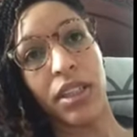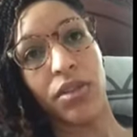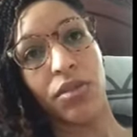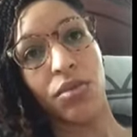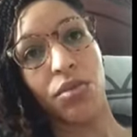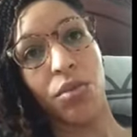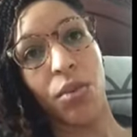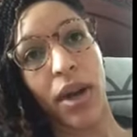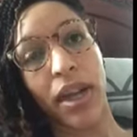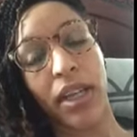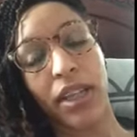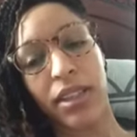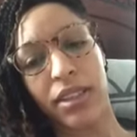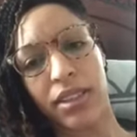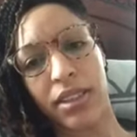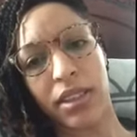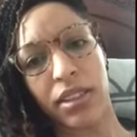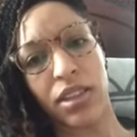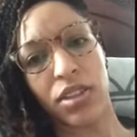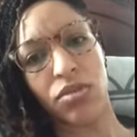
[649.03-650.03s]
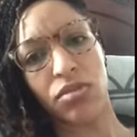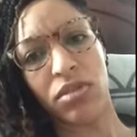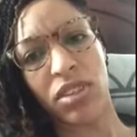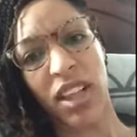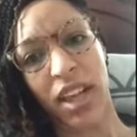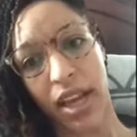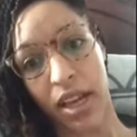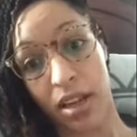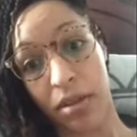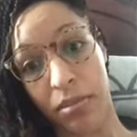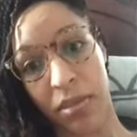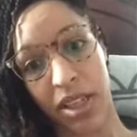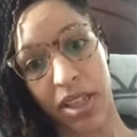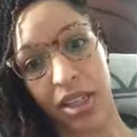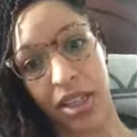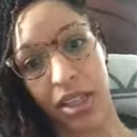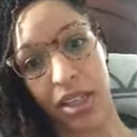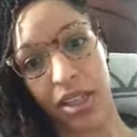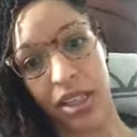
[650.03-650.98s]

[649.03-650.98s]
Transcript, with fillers: wait until you let him in.